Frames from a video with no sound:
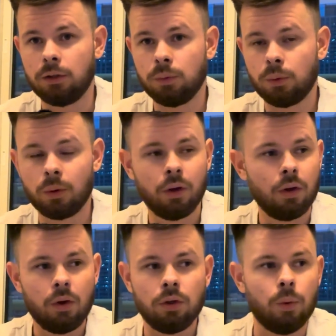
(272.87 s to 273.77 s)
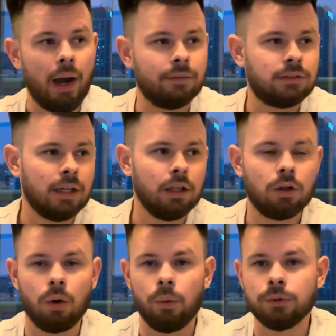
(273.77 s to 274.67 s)
You'll have setting
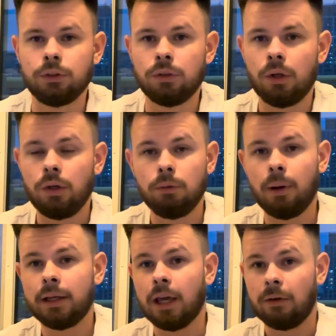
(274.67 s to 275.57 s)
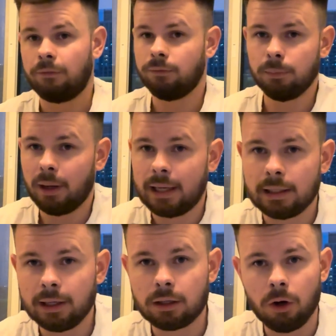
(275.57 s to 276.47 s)
calls. You might get
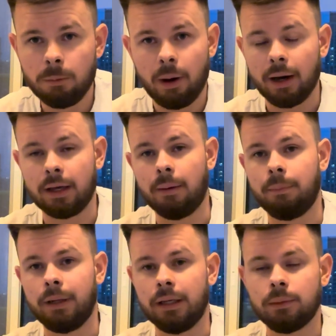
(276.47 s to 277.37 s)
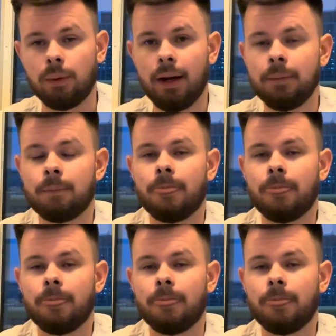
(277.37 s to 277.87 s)
let go by a company, right?